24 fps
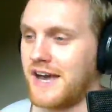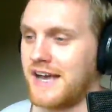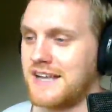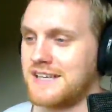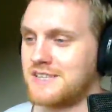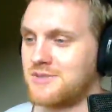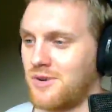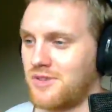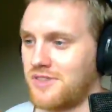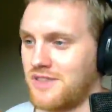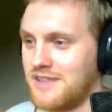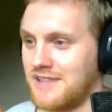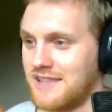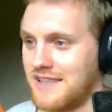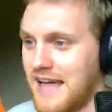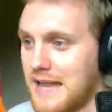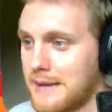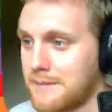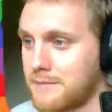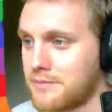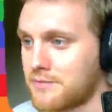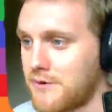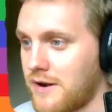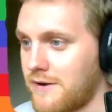guys what the
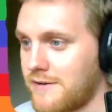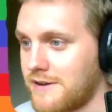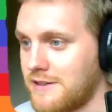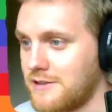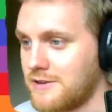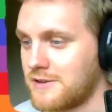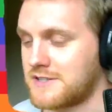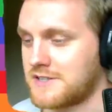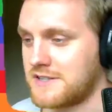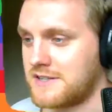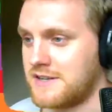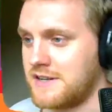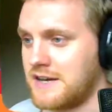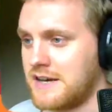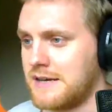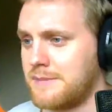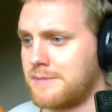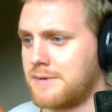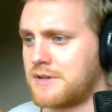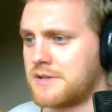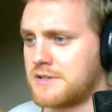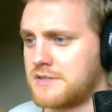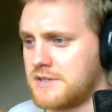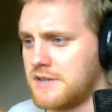library looks at
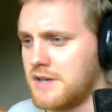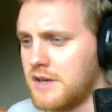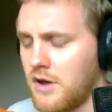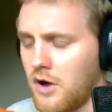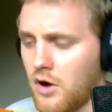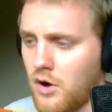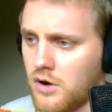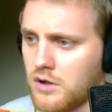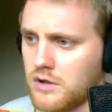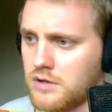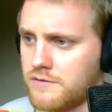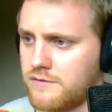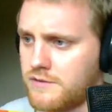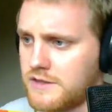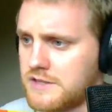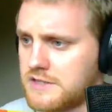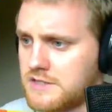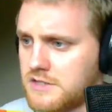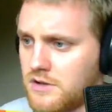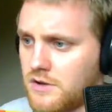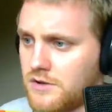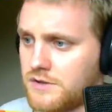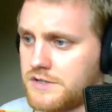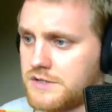night, because all of
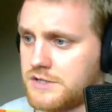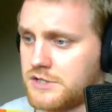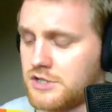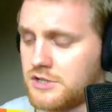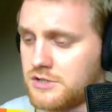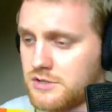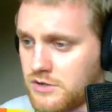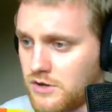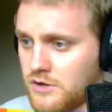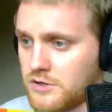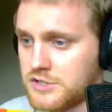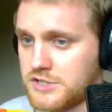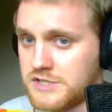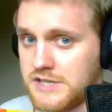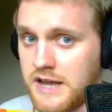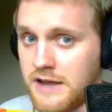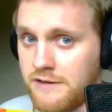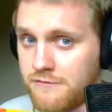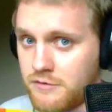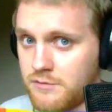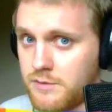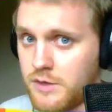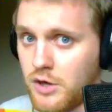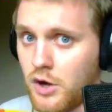these torches
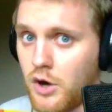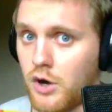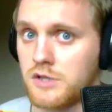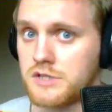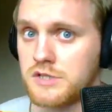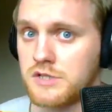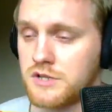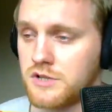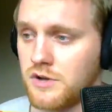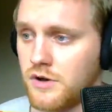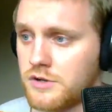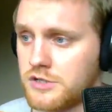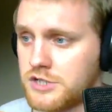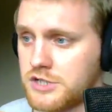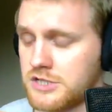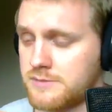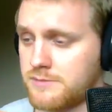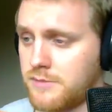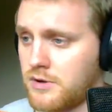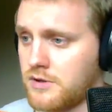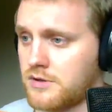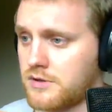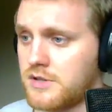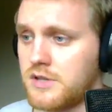are from the Auto
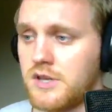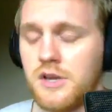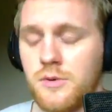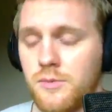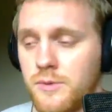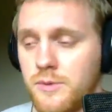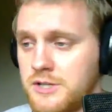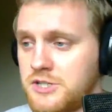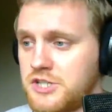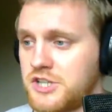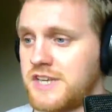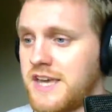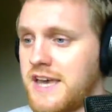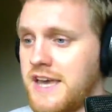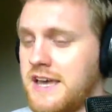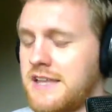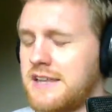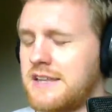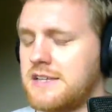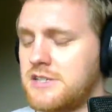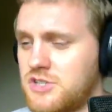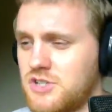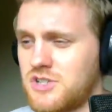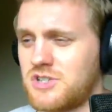Torches mod, which
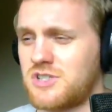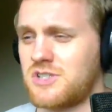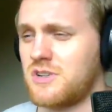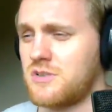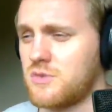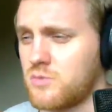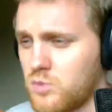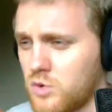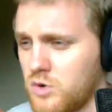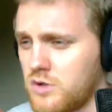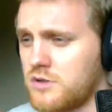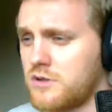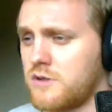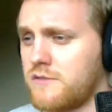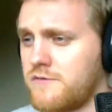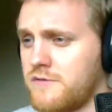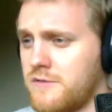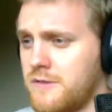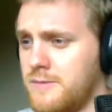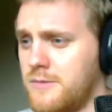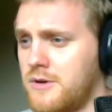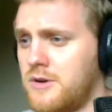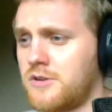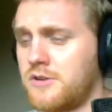again is just a
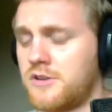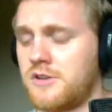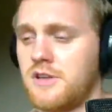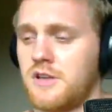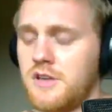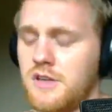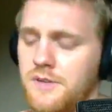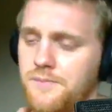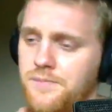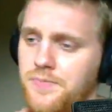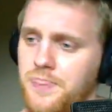wonderful mod.